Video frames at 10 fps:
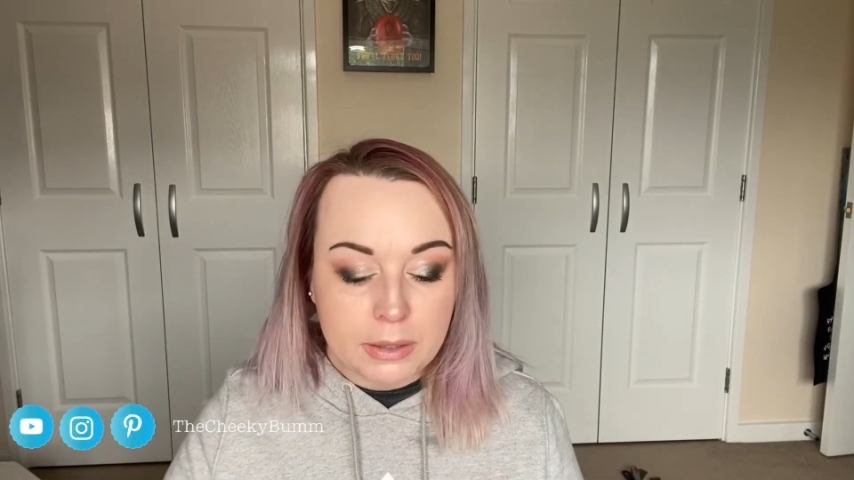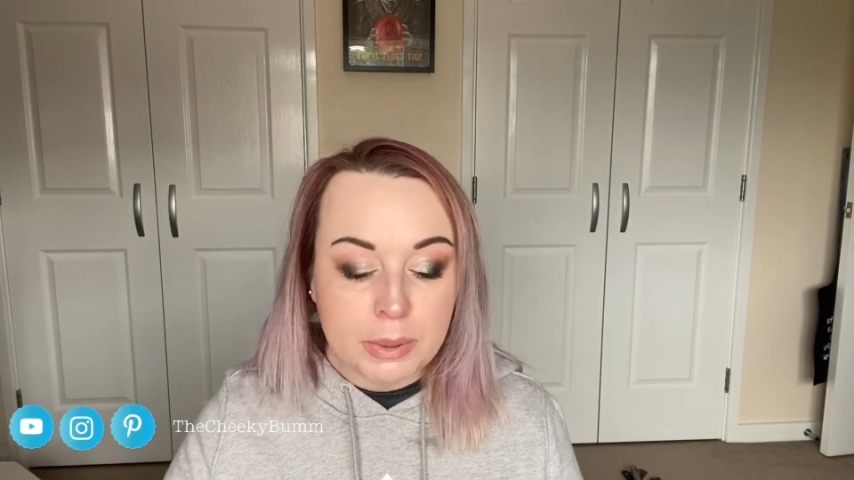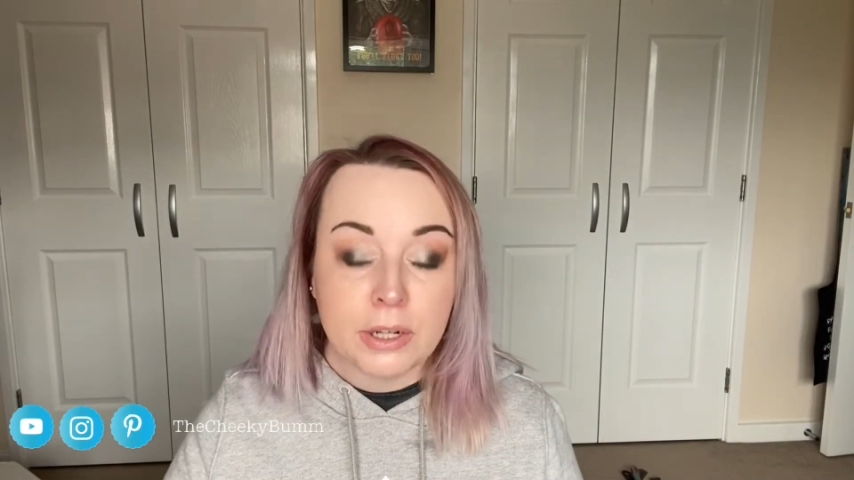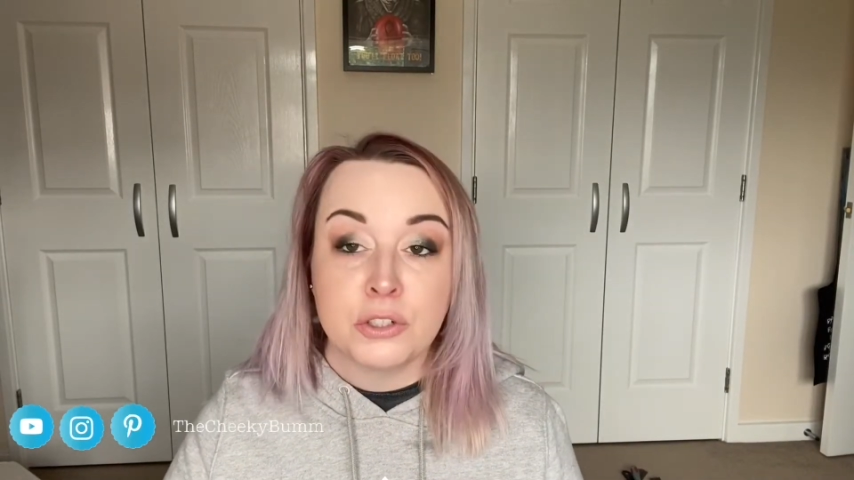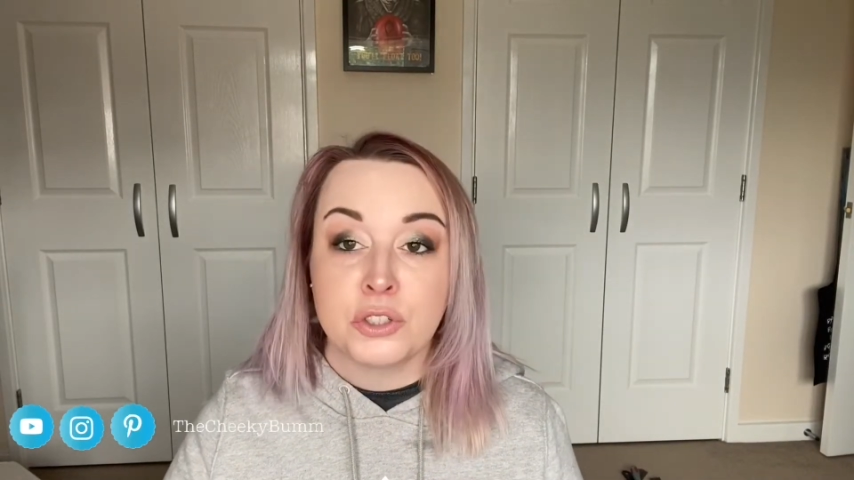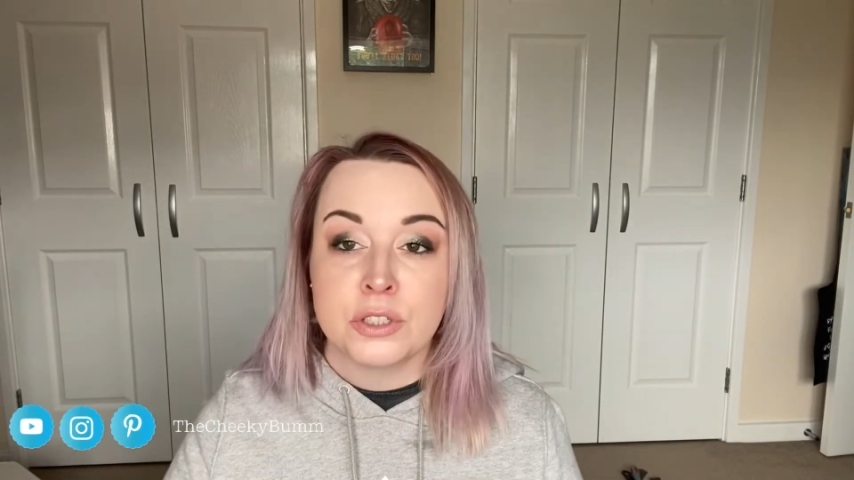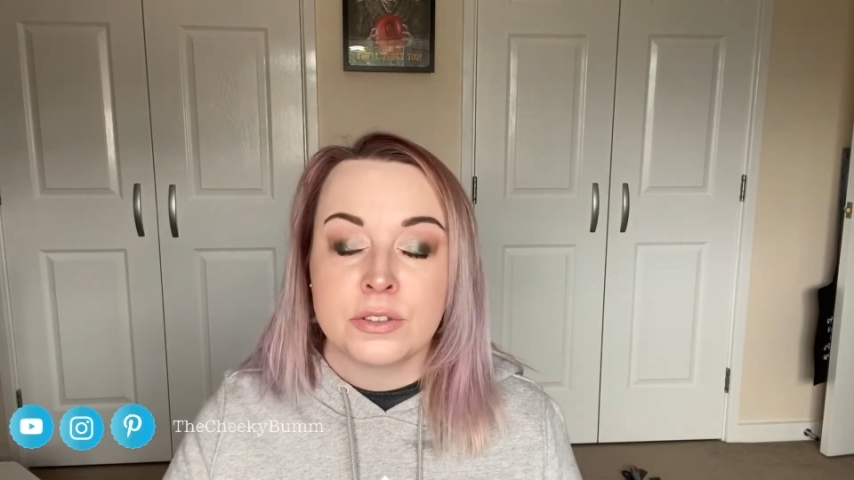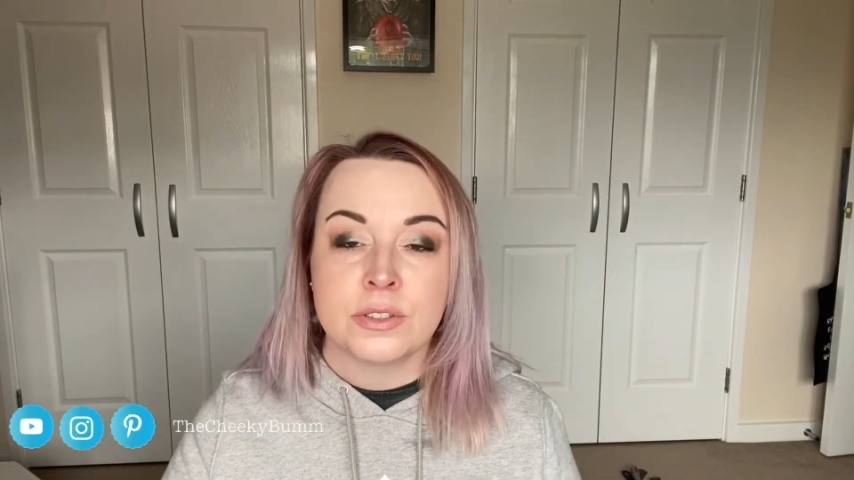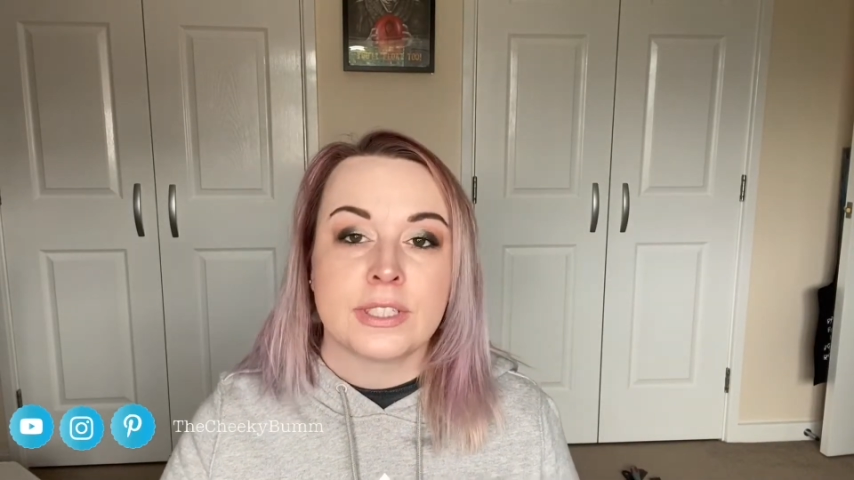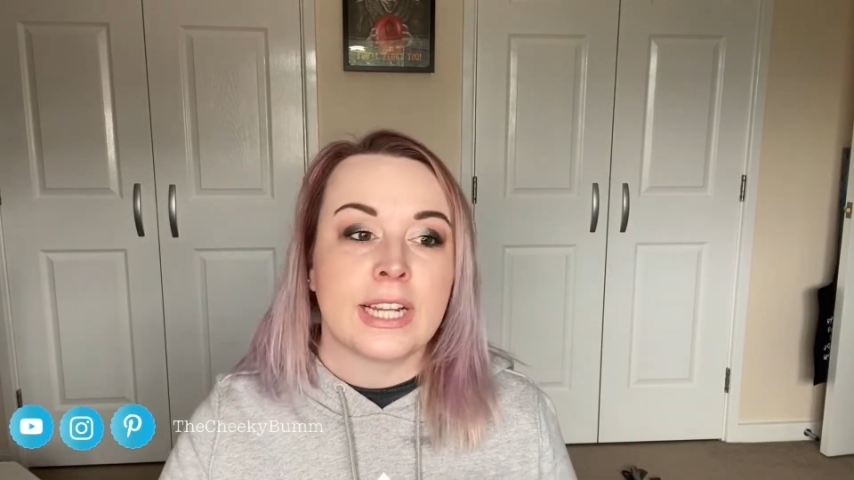a pair of
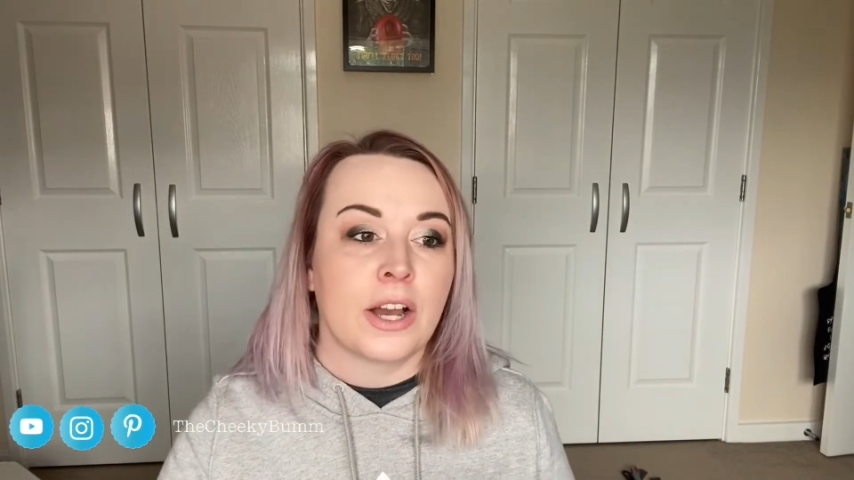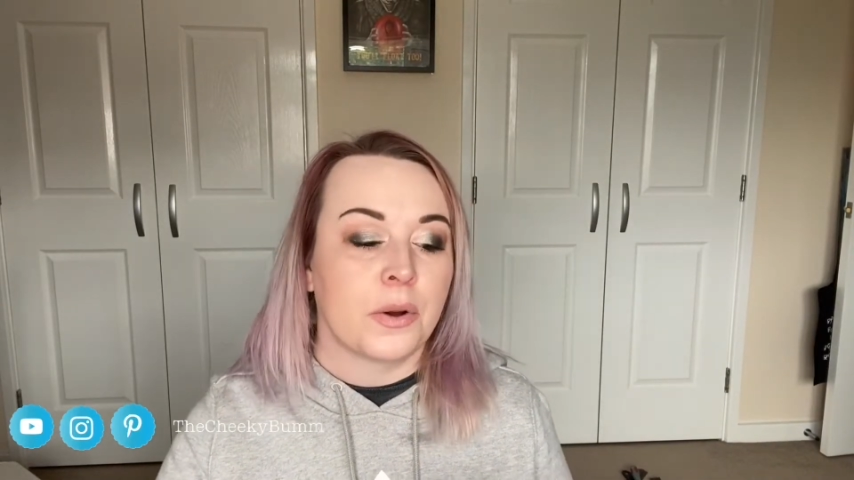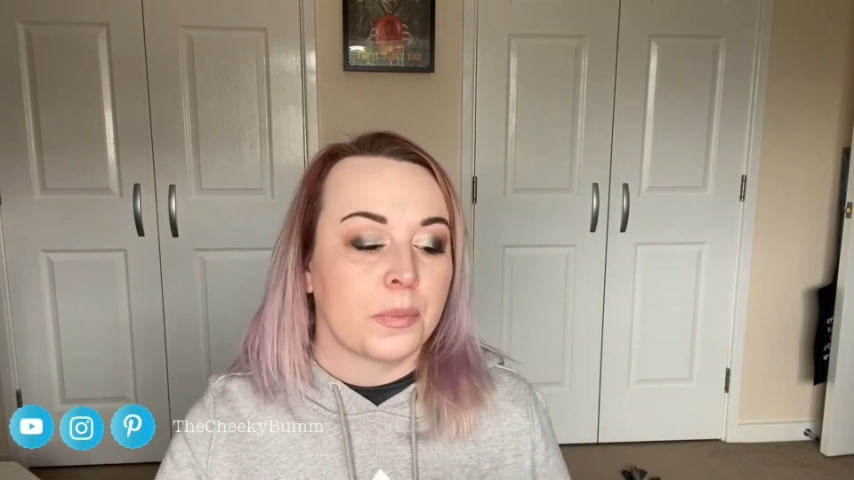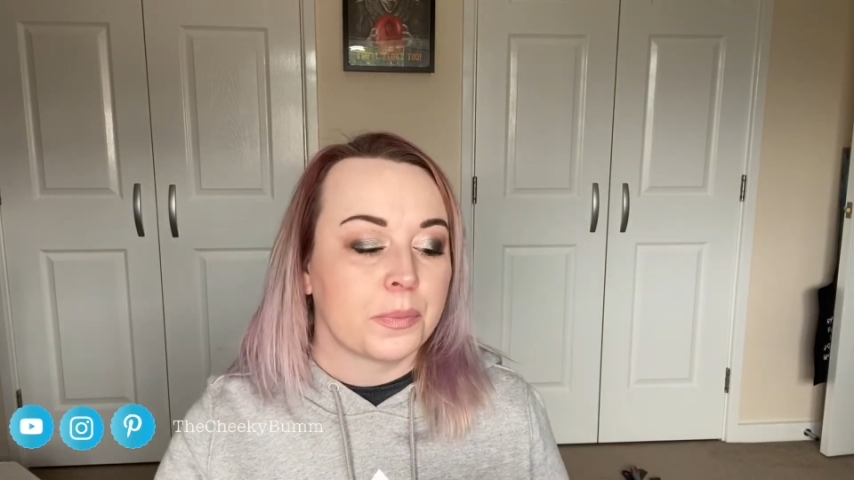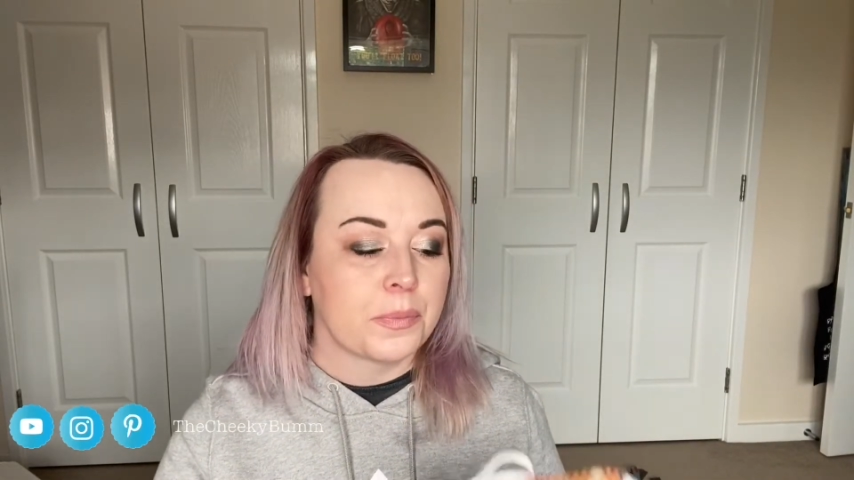shoes. Now